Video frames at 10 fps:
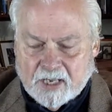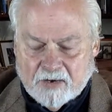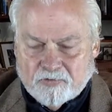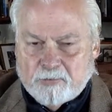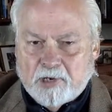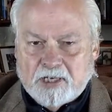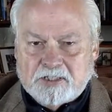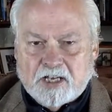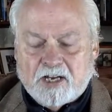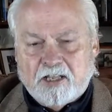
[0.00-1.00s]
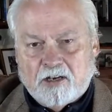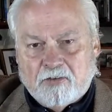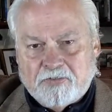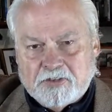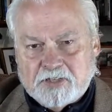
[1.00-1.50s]
Everybody's got to get
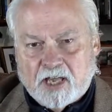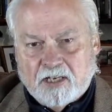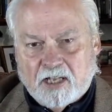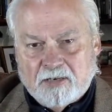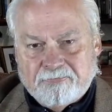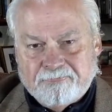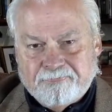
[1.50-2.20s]
off the sideline.